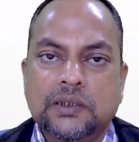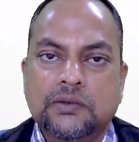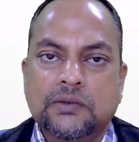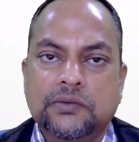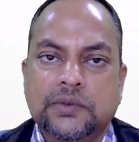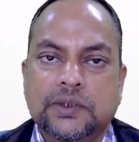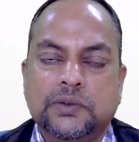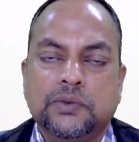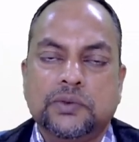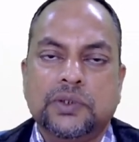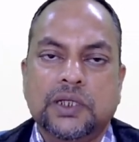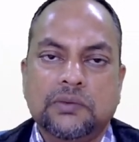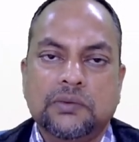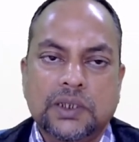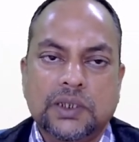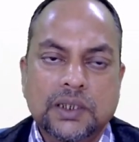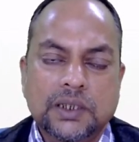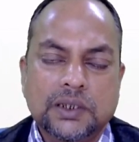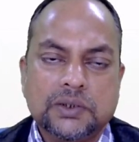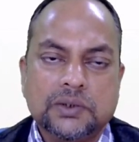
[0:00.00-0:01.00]
since we have
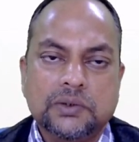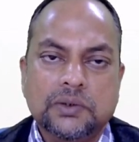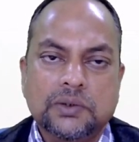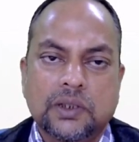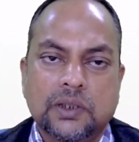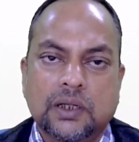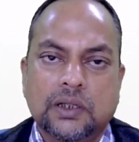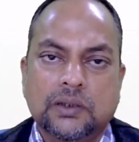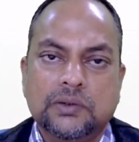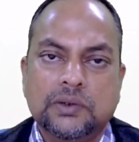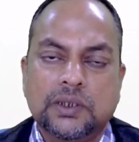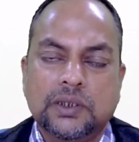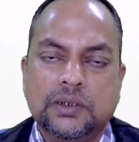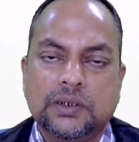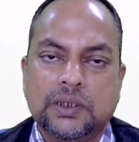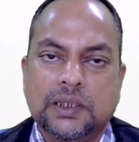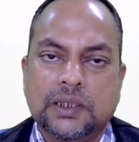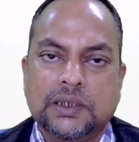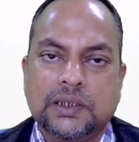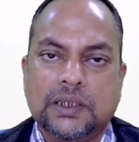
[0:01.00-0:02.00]
understood how
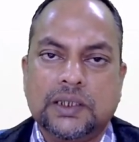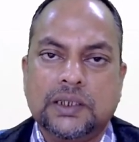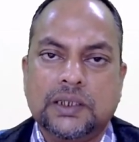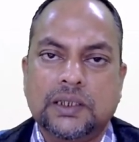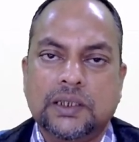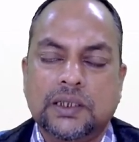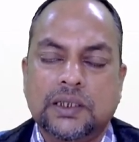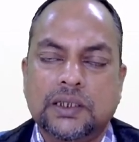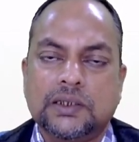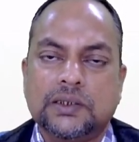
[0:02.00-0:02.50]
this HRD